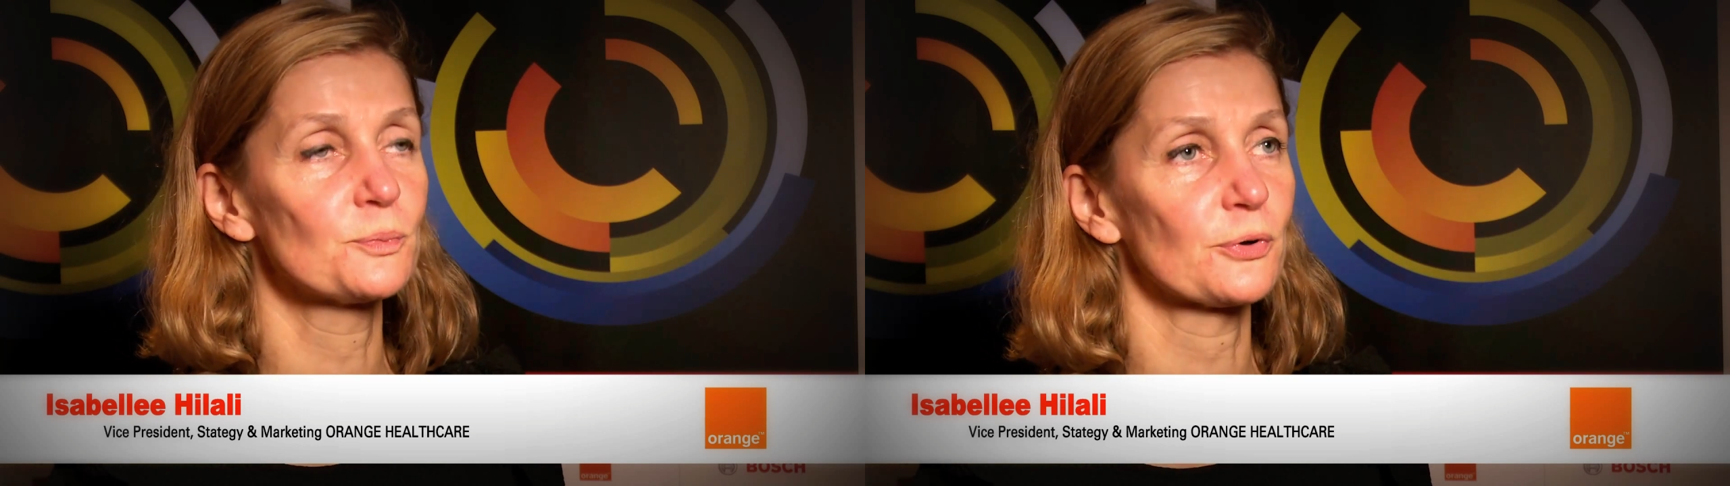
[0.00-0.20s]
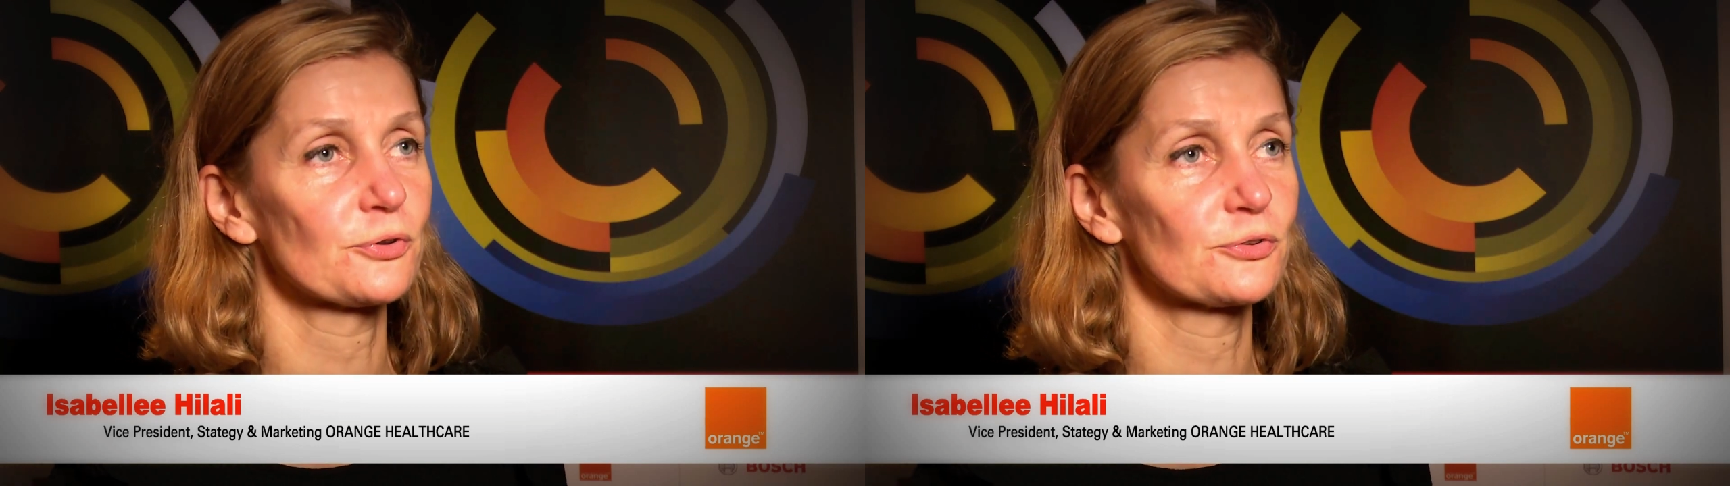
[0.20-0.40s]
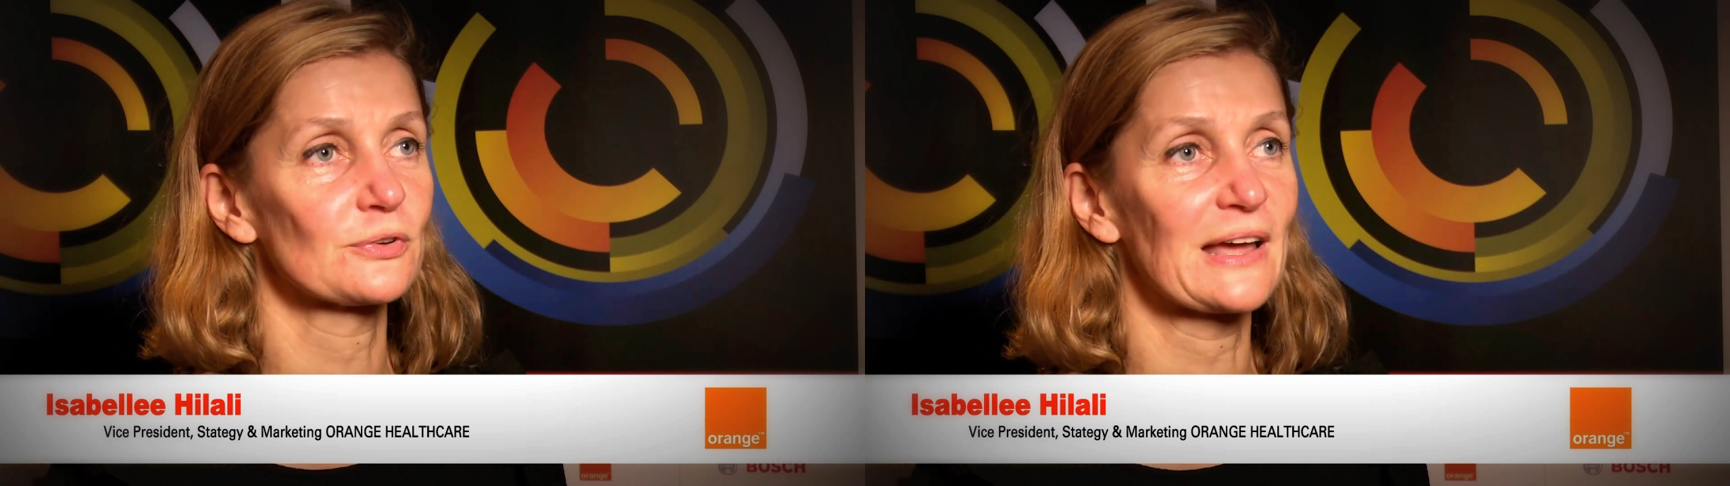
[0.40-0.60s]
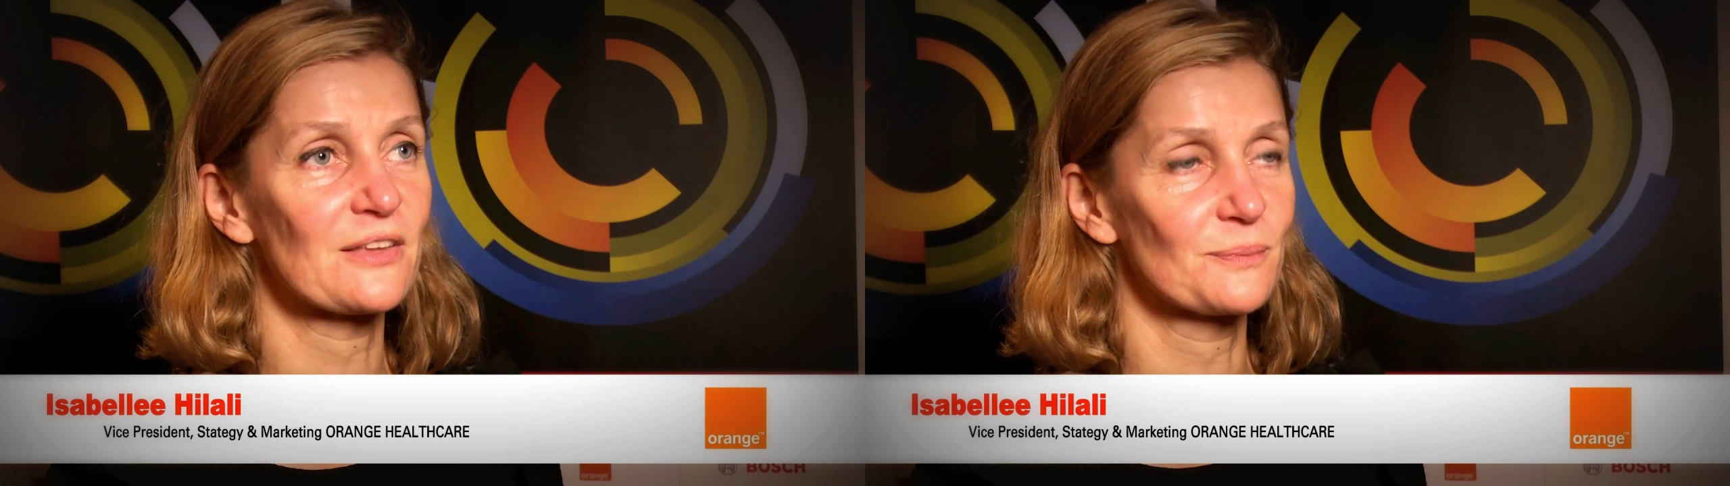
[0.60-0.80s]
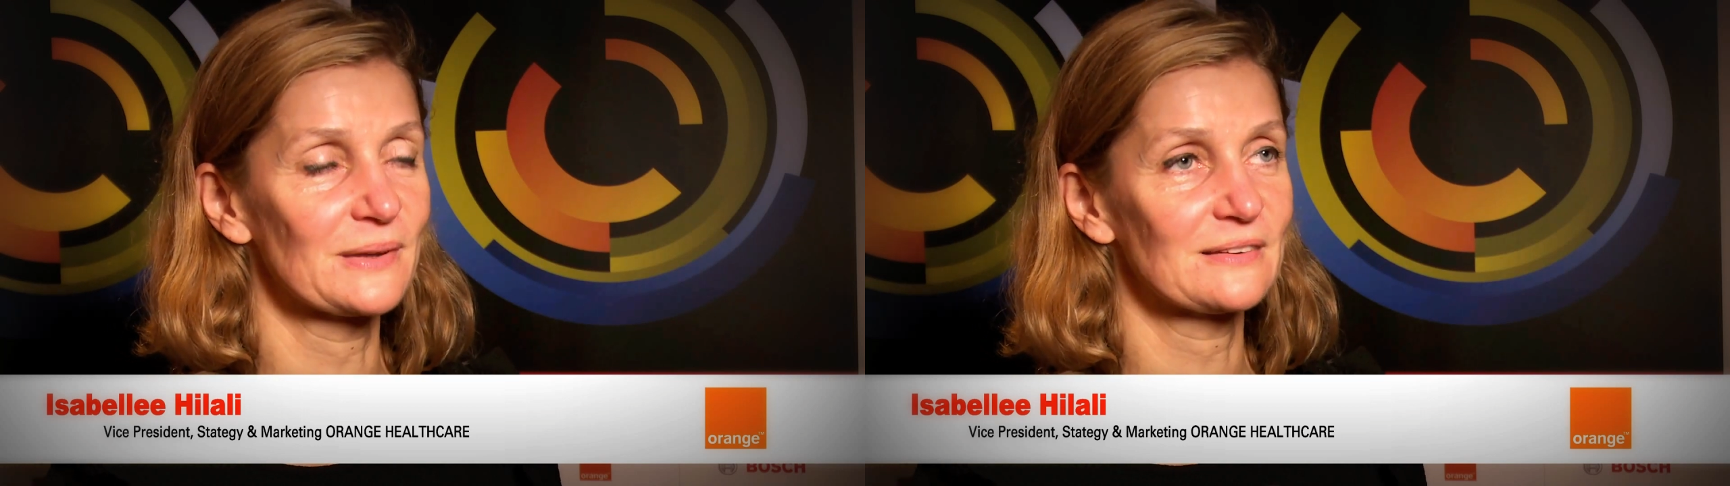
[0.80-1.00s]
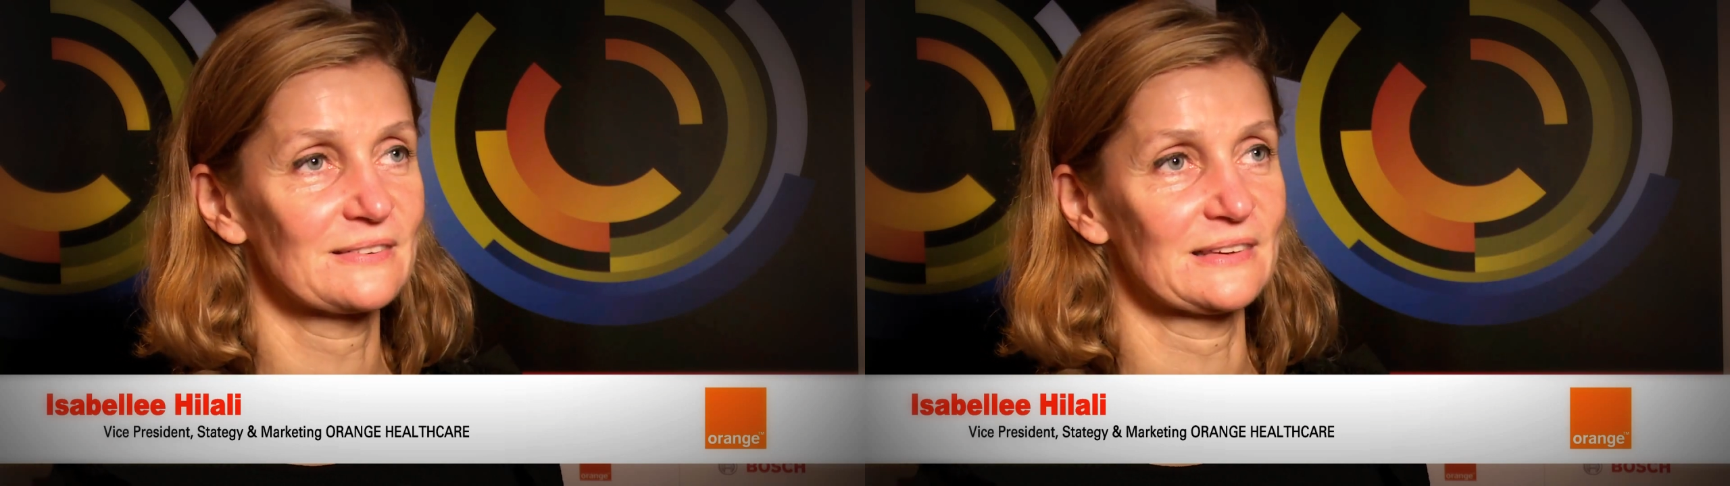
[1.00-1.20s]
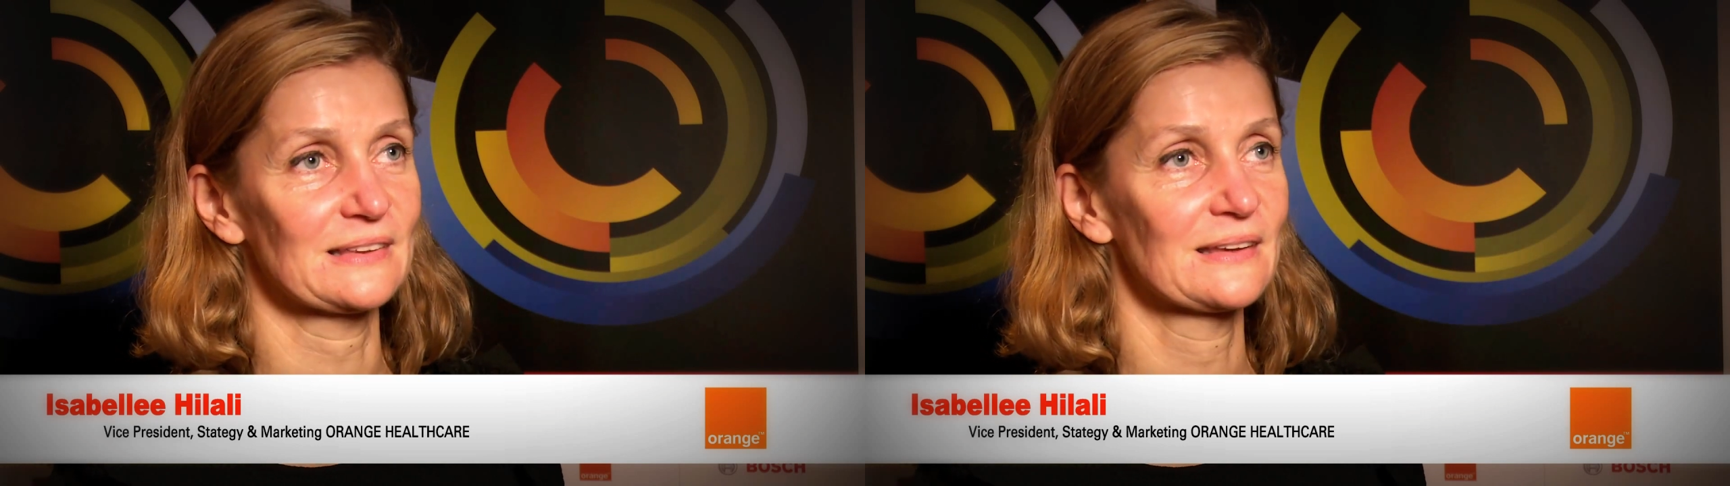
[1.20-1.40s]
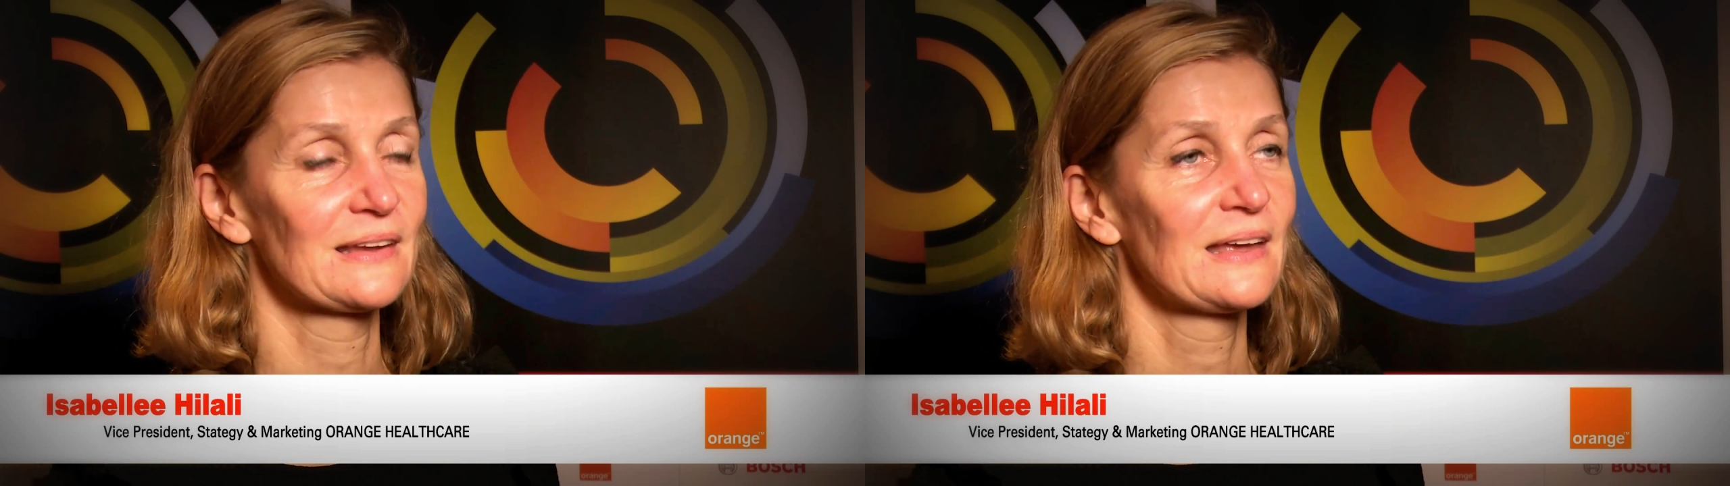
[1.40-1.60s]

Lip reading: personalized medicine.